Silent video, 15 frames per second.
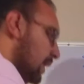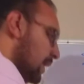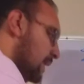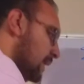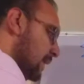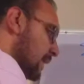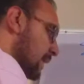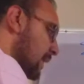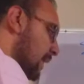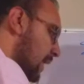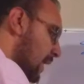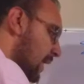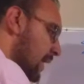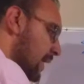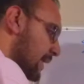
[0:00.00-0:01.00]

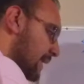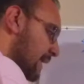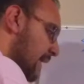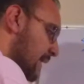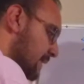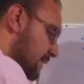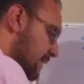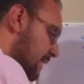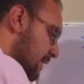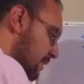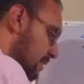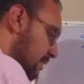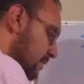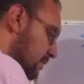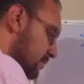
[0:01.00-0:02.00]
I had
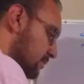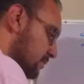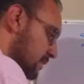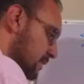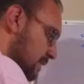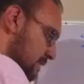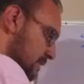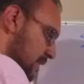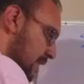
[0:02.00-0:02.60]
dinner, in this